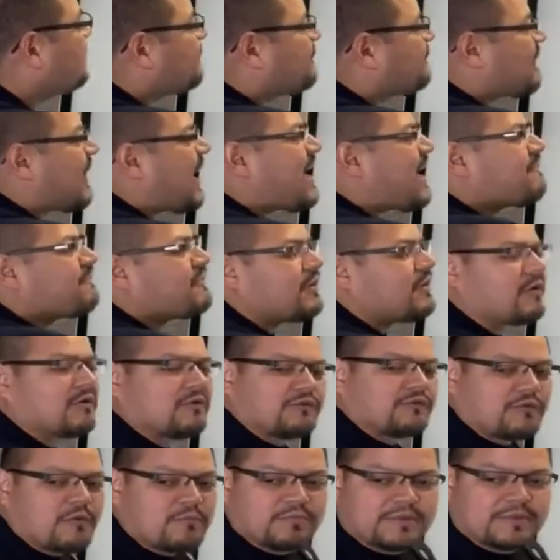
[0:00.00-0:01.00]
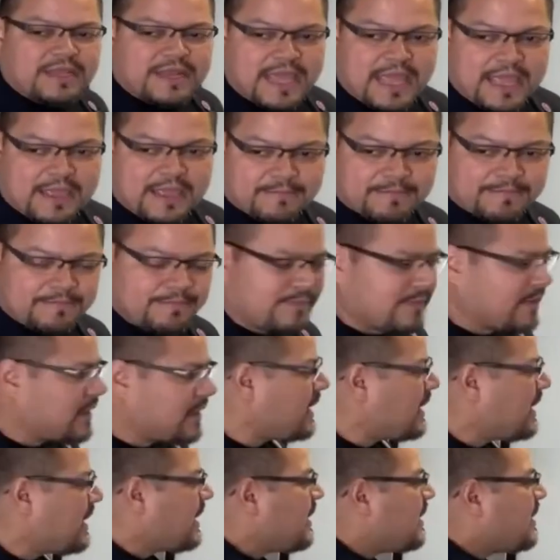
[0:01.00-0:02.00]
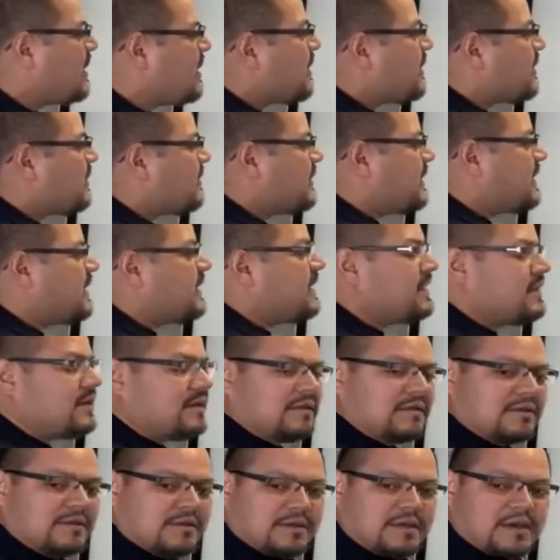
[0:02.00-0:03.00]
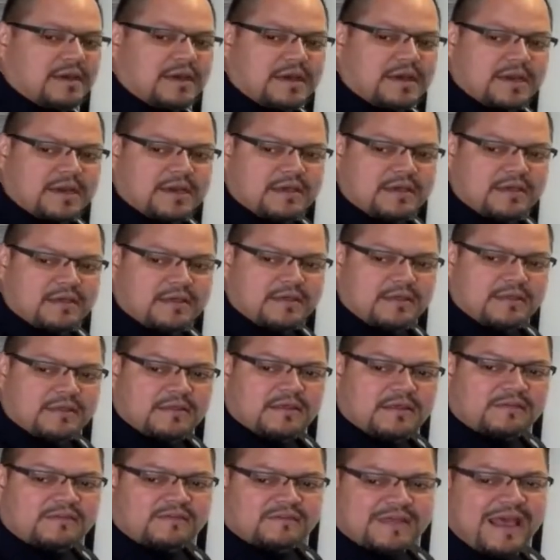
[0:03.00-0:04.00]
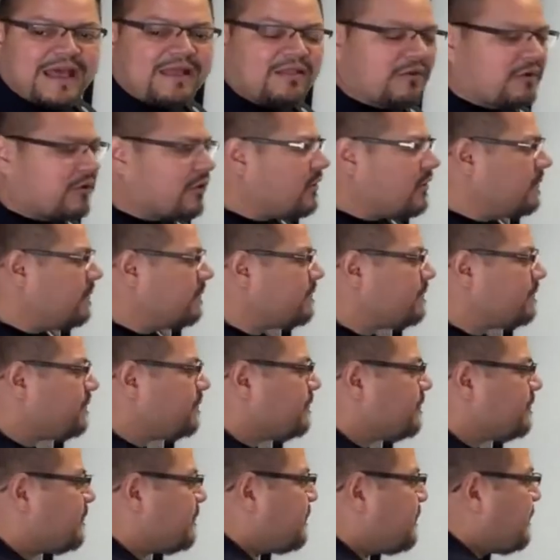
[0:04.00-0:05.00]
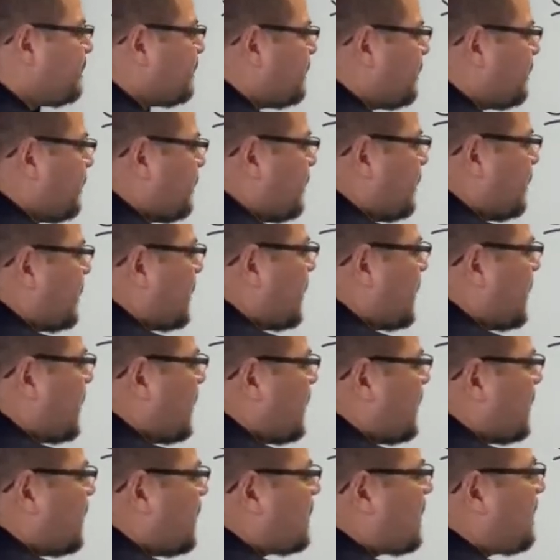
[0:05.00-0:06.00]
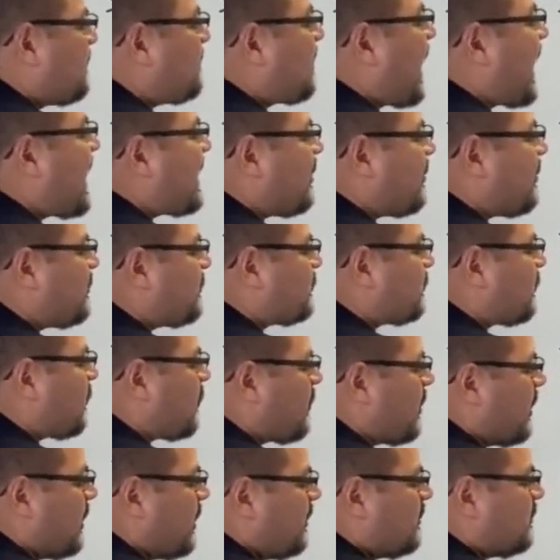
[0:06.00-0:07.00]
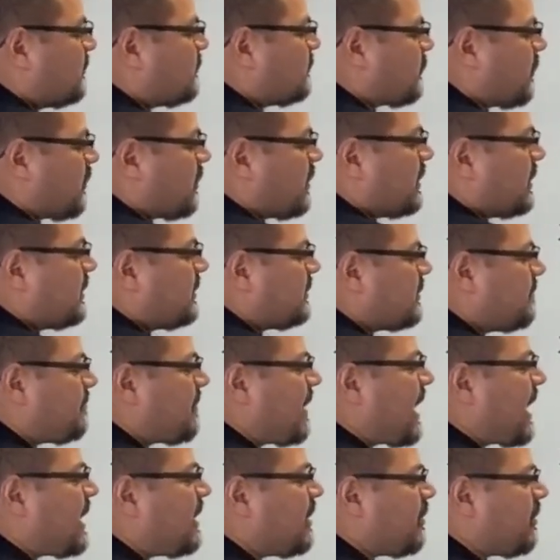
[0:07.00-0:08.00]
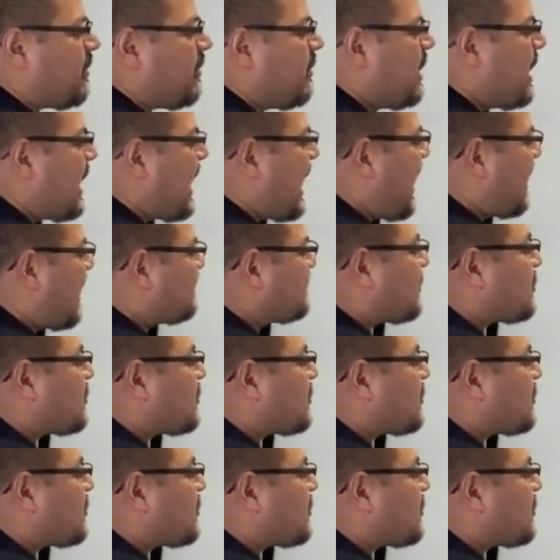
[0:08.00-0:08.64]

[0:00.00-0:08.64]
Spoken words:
5 years from today. The seller, the buyer, the buyer has a